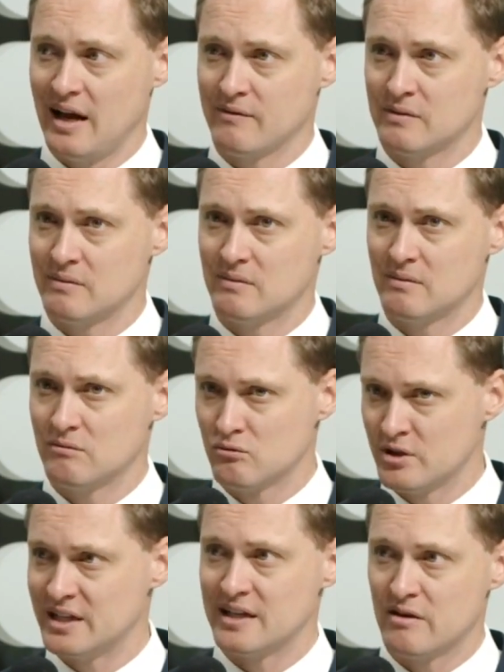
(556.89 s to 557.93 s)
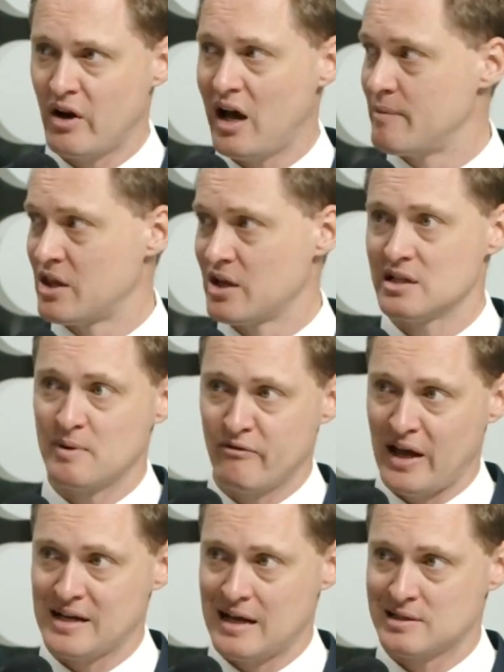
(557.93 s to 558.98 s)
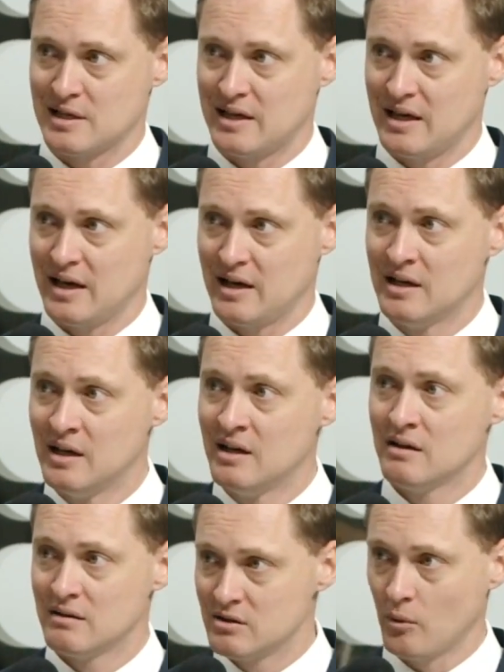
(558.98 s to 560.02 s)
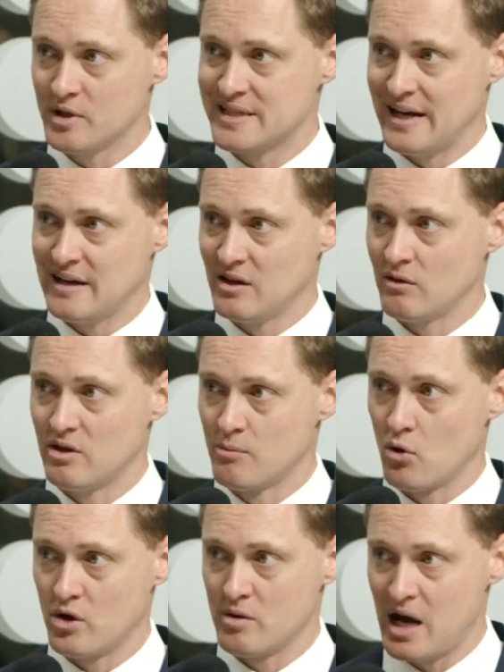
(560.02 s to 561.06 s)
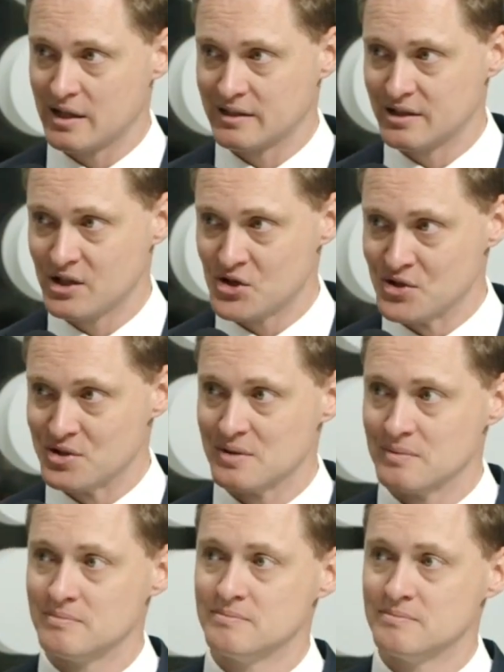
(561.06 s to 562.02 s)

And really the vibe, I think, has been fantastic here, notwithstanding the broader market conditions.